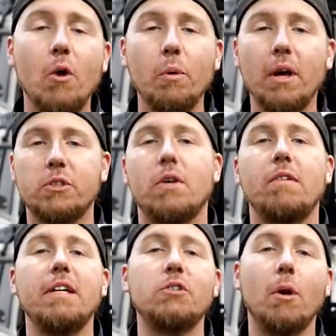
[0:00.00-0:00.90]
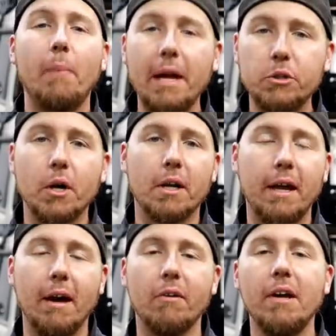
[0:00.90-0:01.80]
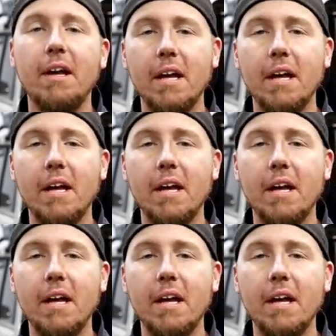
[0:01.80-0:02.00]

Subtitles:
We also have a link to our Patreon account